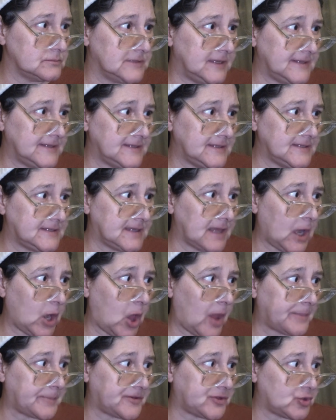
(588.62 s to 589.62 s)
This is the
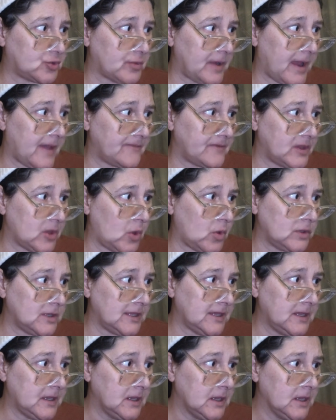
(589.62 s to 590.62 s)
lobster
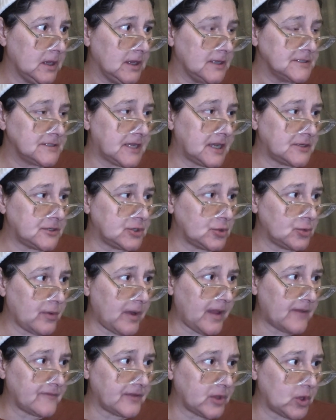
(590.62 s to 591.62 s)
ravioli, tender
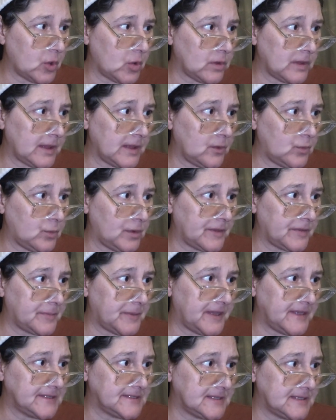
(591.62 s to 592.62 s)
ravioli with
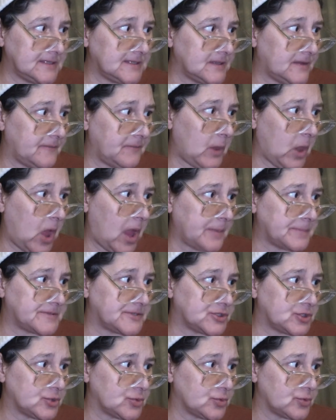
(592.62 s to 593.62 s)
pieces of
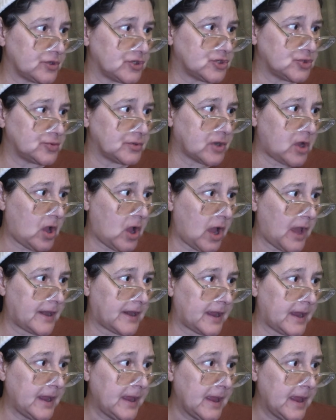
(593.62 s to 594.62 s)
lobster, rich
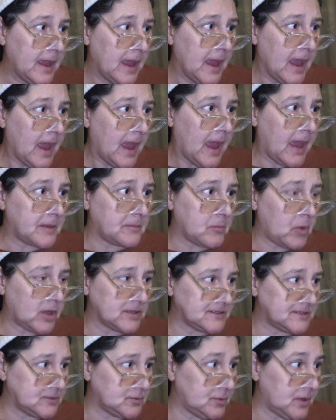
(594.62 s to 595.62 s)
ricotta, and
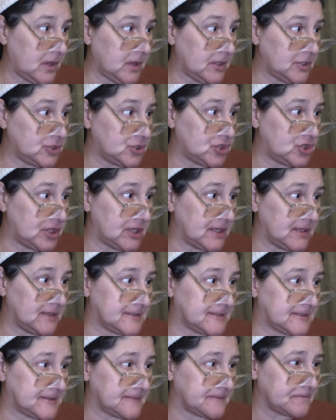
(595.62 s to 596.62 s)
mozzarella
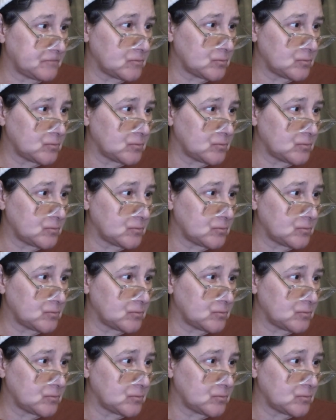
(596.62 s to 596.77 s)
cheese.